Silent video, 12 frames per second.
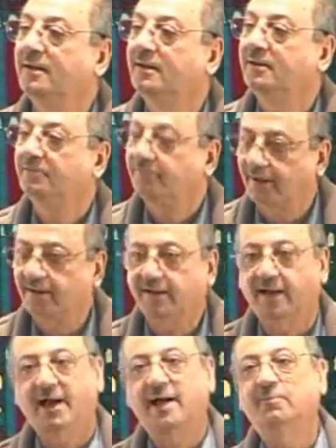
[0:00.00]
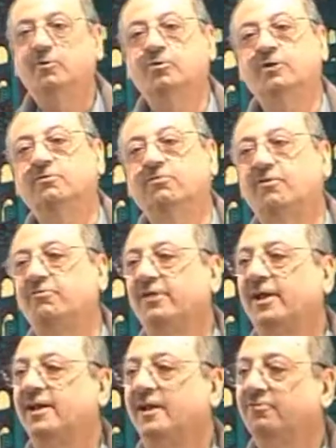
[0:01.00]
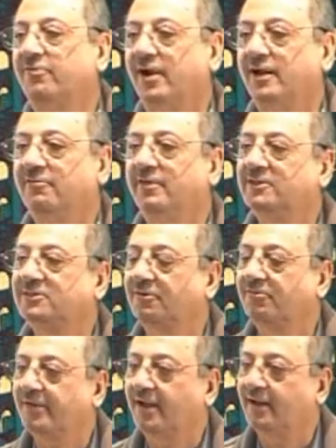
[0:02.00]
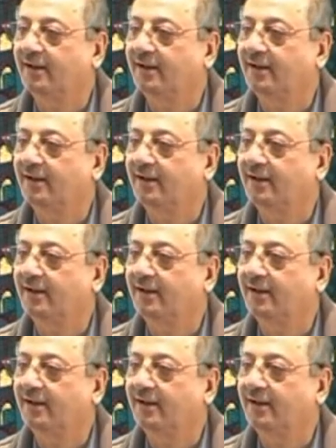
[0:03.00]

Failure. I am looking for fi'al and fa'il. Where is the fi'al?